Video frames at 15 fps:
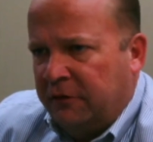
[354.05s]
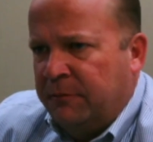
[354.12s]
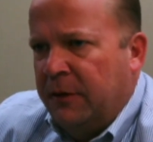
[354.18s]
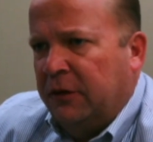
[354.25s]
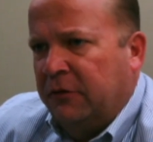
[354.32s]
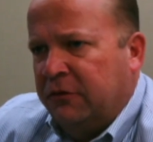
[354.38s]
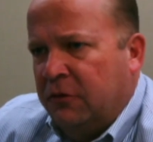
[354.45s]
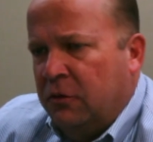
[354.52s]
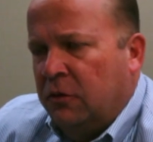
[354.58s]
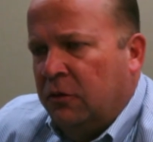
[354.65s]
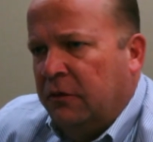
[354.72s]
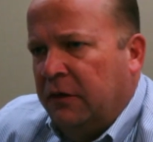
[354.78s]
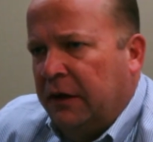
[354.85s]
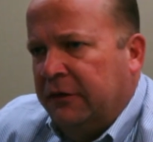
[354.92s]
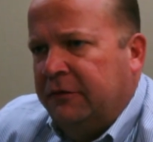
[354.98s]
for this middle
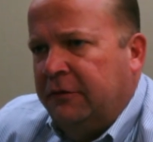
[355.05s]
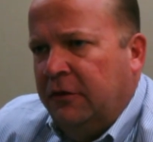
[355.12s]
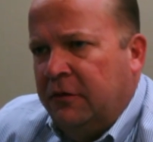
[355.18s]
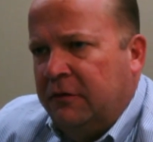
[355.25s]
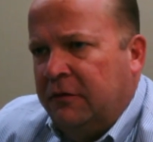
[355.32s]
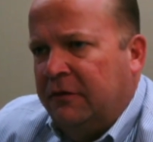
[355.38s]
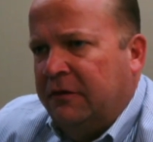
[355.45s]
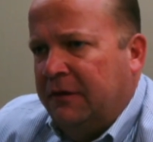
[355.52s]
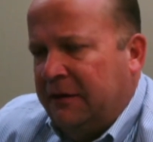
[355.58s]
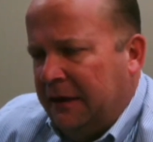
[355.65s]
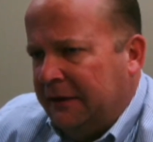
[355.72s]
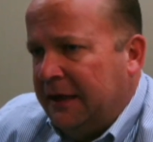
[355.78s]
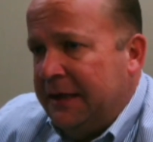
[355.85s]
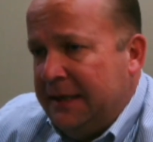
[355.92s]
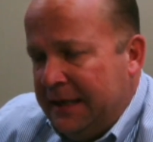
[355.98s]
school
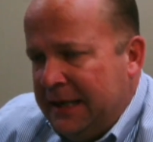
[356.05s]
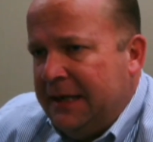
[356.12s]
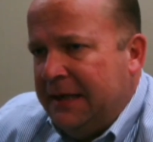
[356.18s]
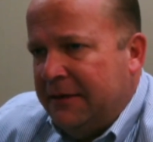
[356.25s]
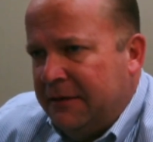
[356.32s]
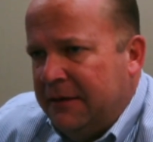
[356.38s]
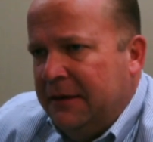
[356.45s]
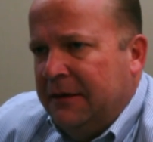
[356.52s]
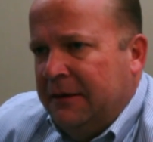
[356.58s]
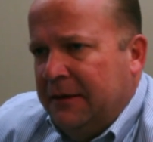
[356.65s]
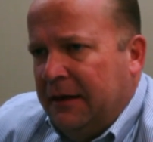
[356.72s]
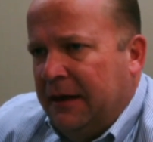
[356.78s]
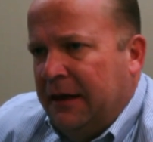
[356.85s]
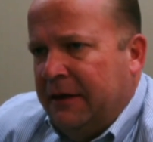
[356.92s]
students that they need